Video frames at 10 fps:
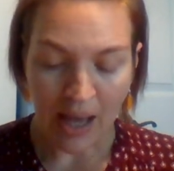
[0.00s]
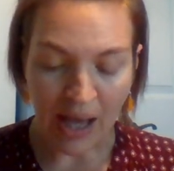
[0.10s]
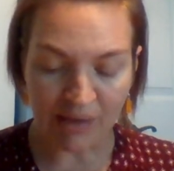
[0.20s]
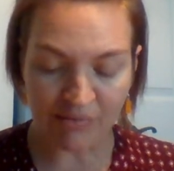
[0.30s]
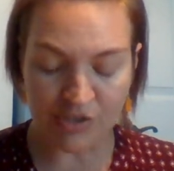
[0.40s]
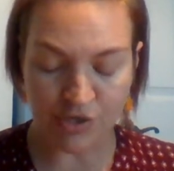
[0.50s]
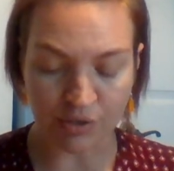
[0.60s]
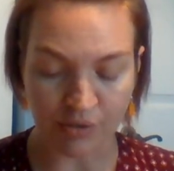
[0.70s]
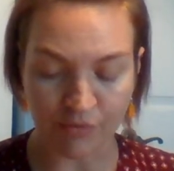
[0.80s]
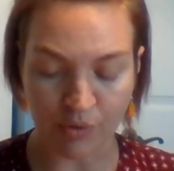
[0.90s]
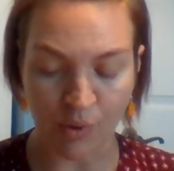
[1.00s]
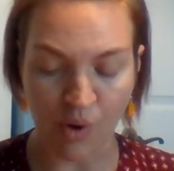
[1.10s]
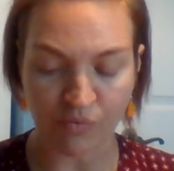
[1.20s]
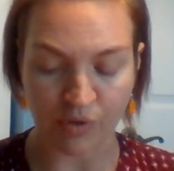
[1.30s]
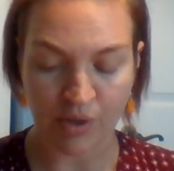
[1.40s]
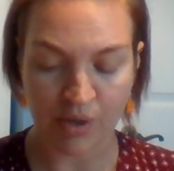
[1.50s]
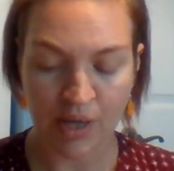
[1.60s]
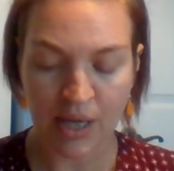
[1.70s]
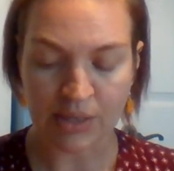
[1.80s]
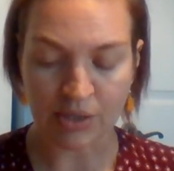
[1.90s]
Ivy turned the photo over.
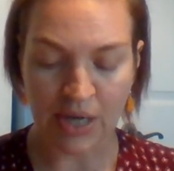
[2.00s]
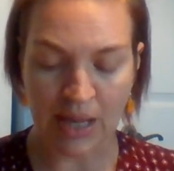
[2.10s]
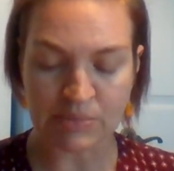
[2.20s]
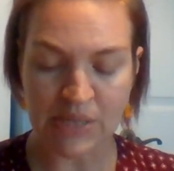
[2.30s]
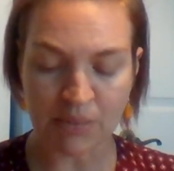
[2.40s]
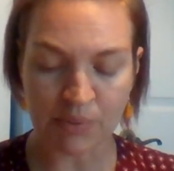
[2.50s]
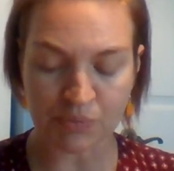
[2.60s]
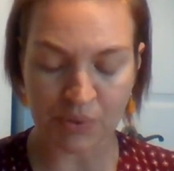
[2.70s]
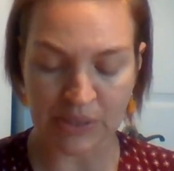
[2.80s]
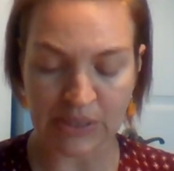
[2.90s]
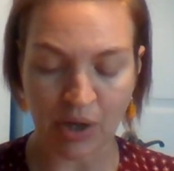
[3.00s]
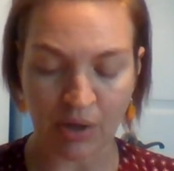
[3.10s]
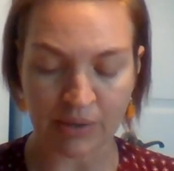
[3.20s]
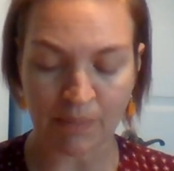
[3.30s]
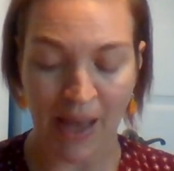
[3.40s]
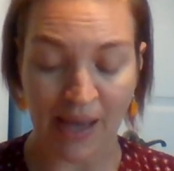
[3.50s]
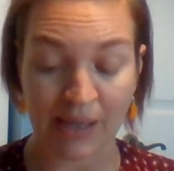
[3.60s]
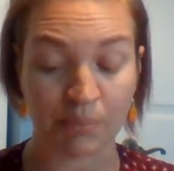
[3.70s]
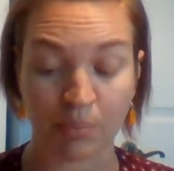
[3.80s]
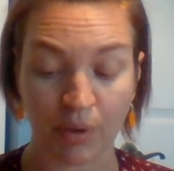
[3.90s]
Their names had been written on the back
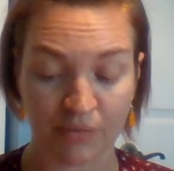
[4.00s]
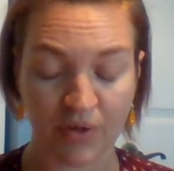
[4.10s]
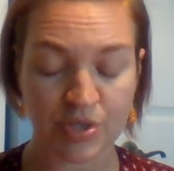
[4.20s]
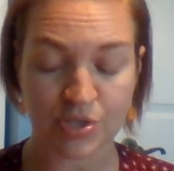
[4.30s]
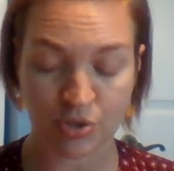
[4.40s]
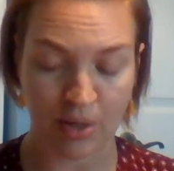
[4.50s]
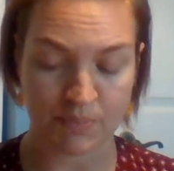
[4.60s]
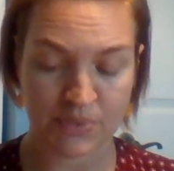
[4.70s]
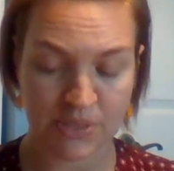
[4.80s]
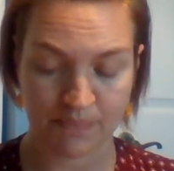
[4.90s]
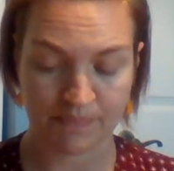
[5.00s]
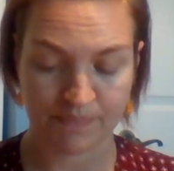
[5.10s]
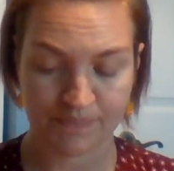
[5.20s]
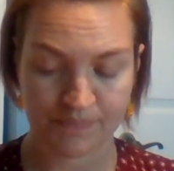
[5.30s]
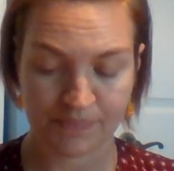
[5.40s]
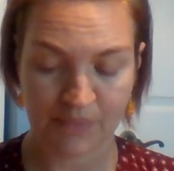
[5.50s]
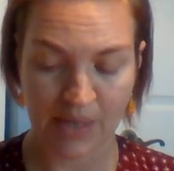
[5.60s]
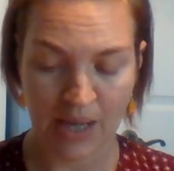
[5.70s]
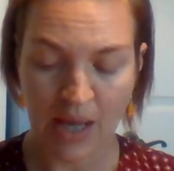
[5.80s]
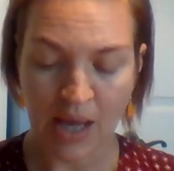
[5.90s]
in perfect script.
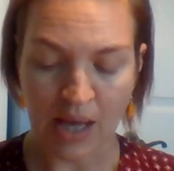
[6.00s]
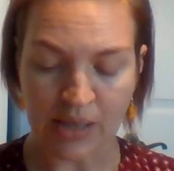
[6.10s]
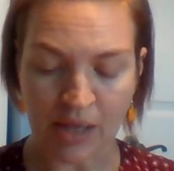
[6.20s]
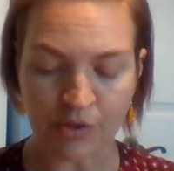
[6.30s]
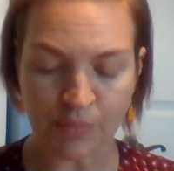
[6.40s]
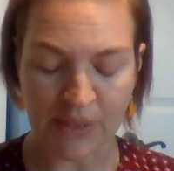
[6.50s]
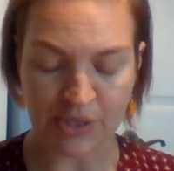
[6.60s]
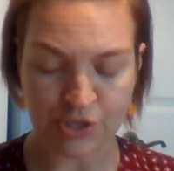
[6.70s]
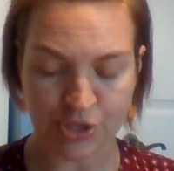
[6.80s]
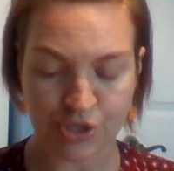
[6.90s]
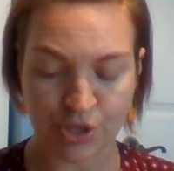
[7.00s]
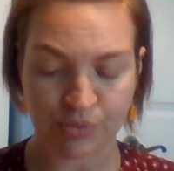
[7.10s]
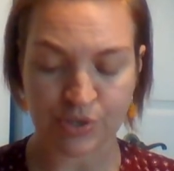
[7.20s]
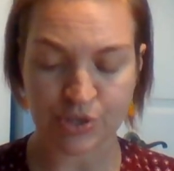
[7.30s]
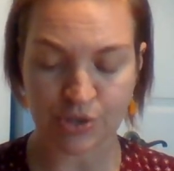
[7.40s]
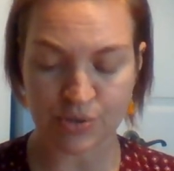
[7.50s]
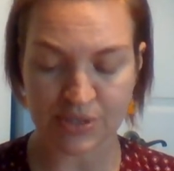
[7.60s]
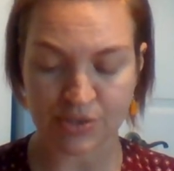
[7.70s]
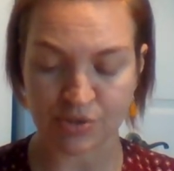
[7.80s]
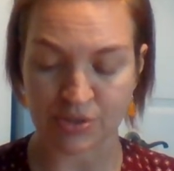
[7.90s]
Another picture showed the two
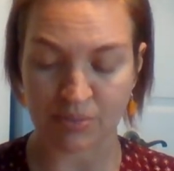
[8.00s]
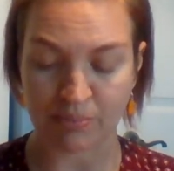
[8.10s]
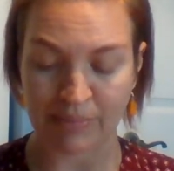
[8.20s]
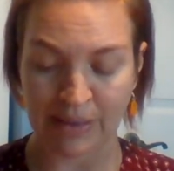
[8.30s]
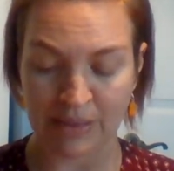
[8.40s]
sisters in